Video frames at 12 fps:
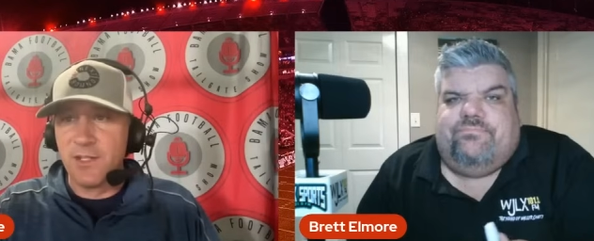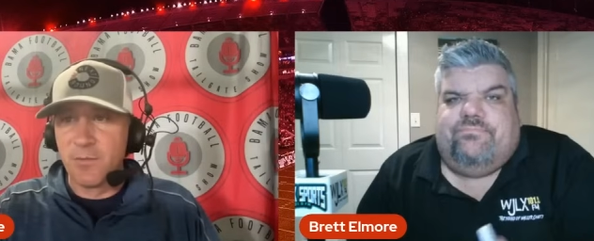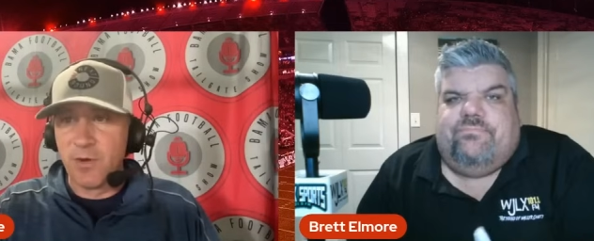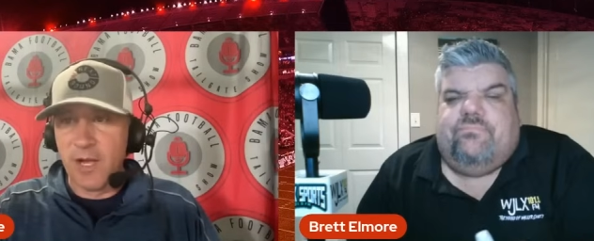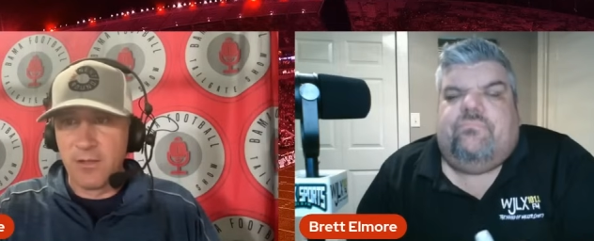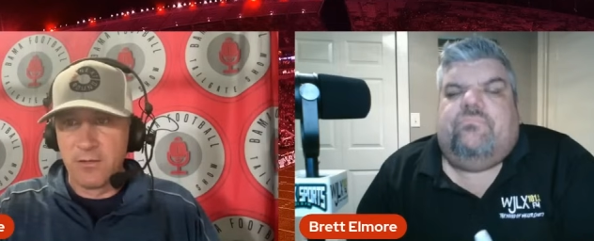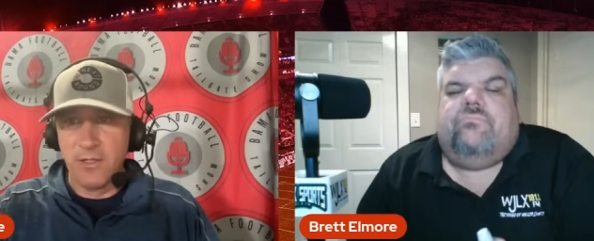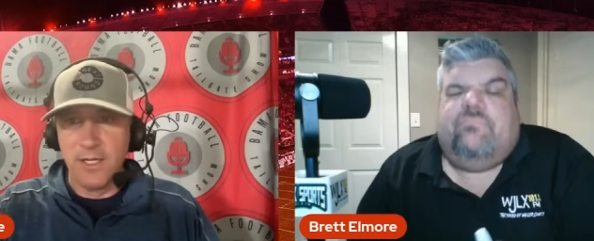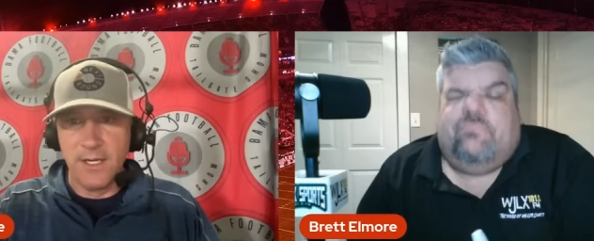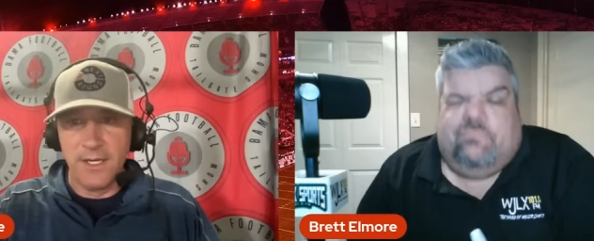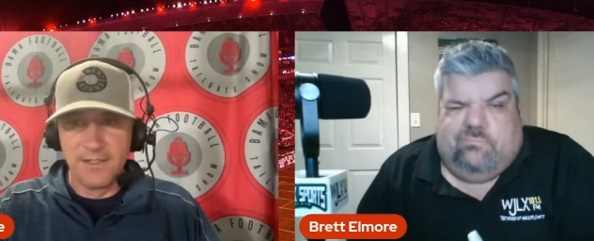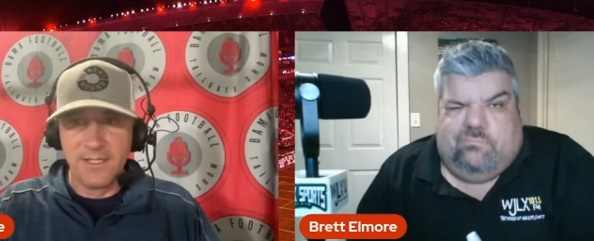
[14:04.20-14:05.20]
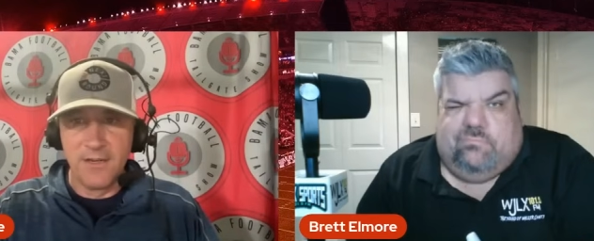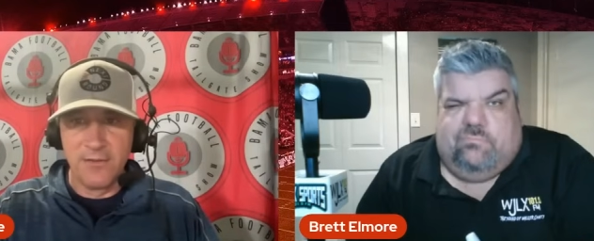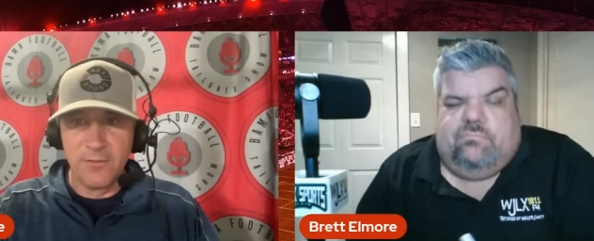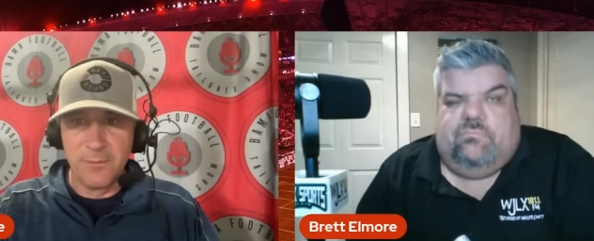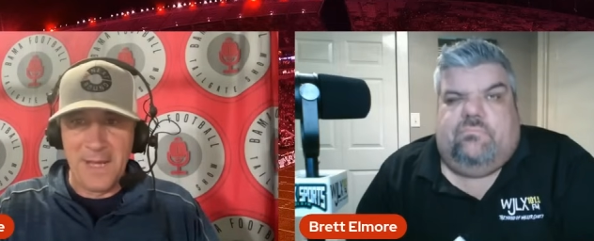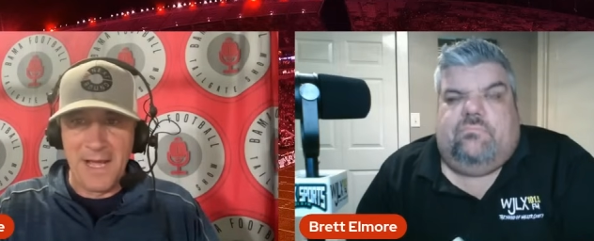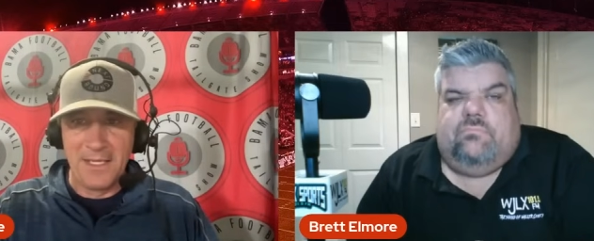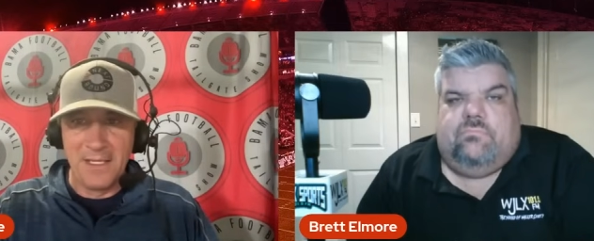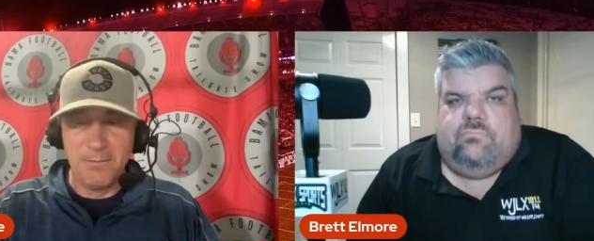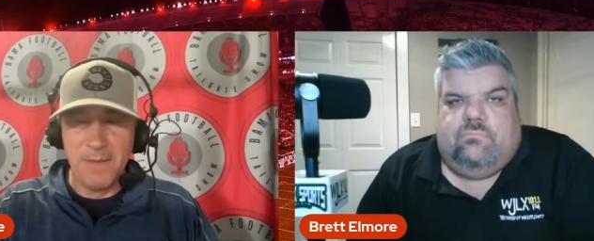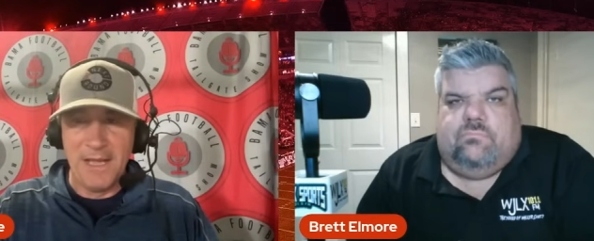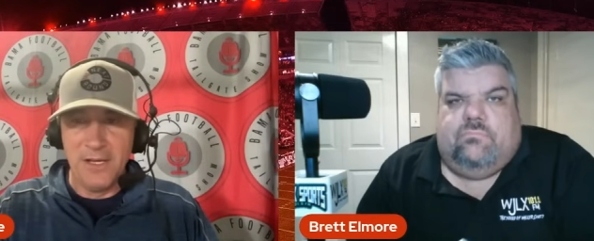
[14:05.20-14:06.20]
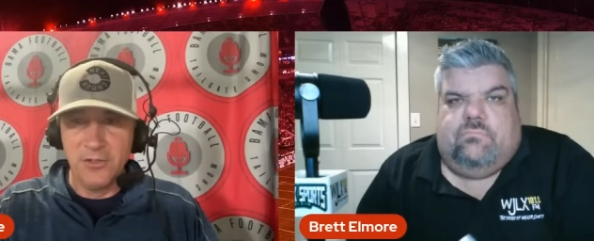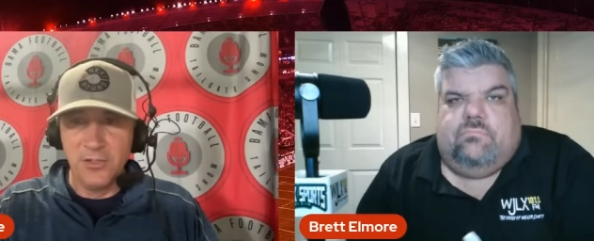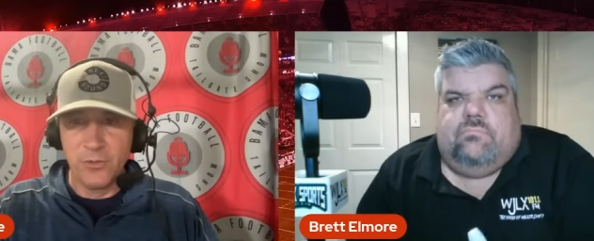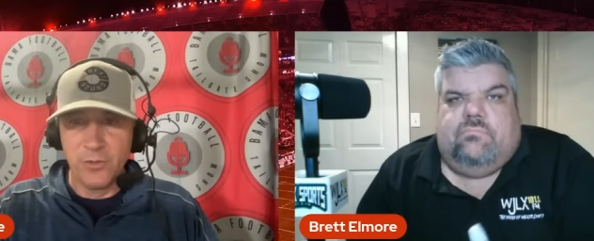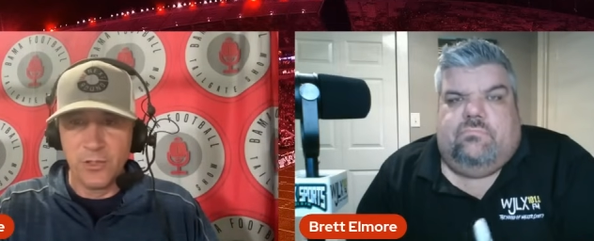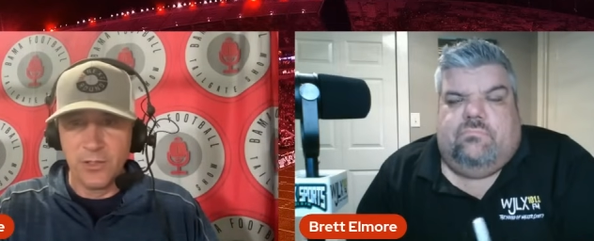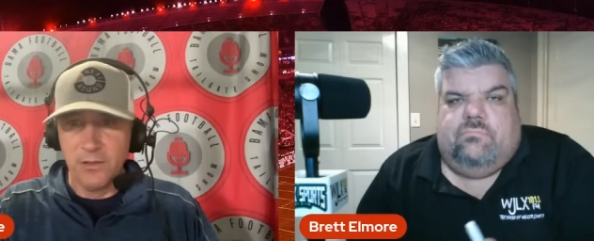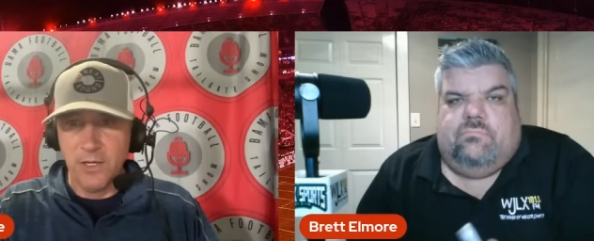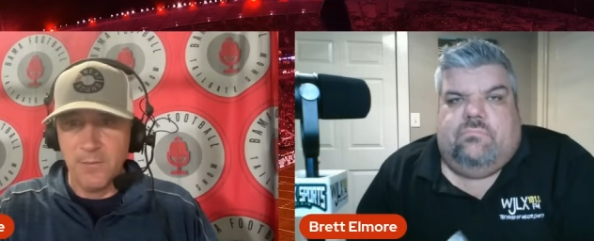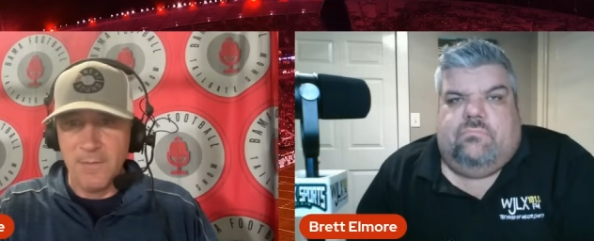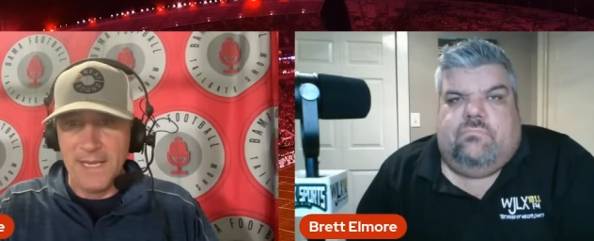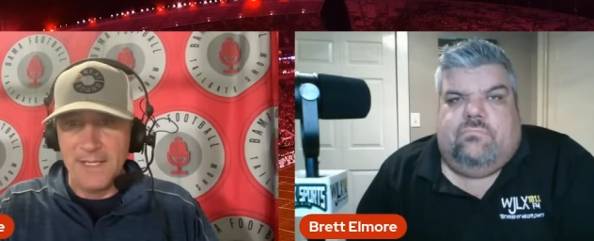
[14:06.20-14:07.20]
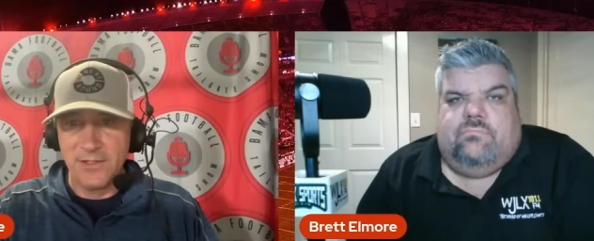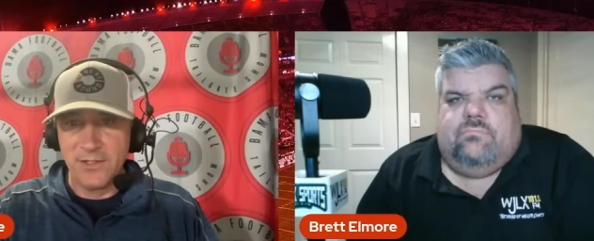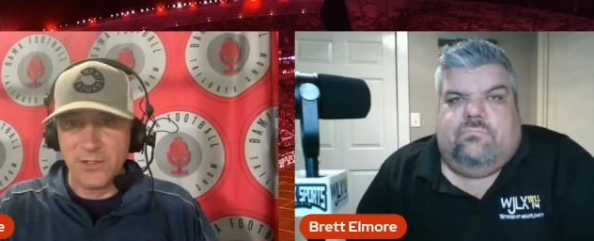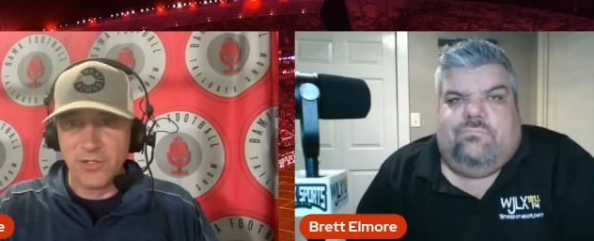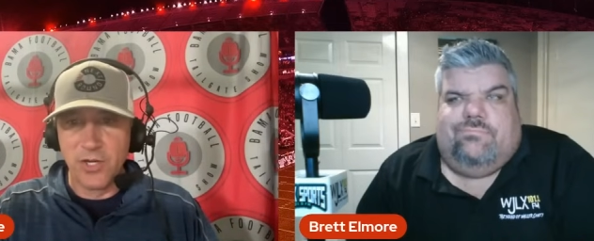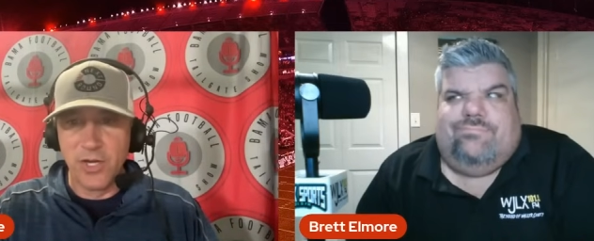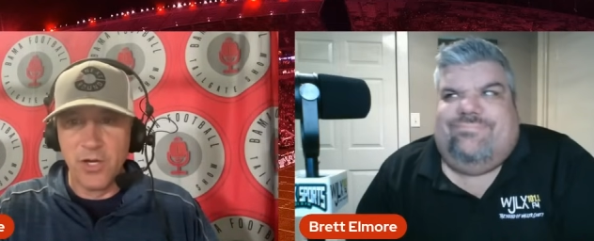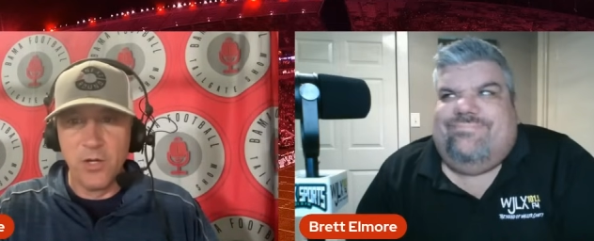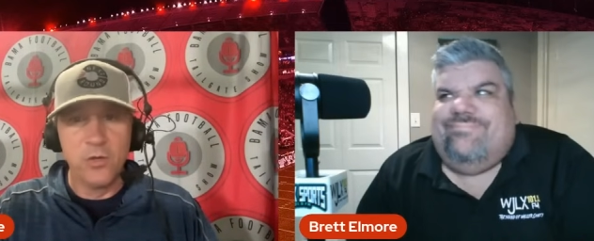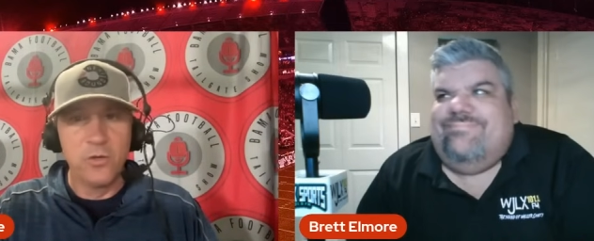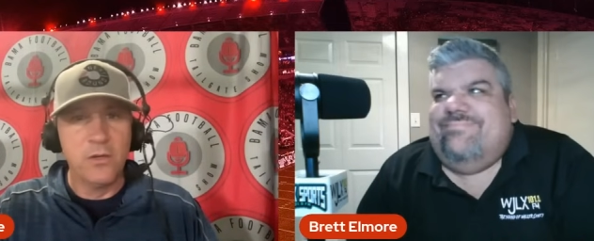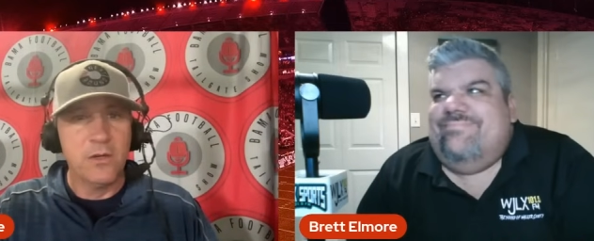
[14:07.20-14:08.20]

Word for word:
Speaker 1: you, brother. Tell everybody about your amazing show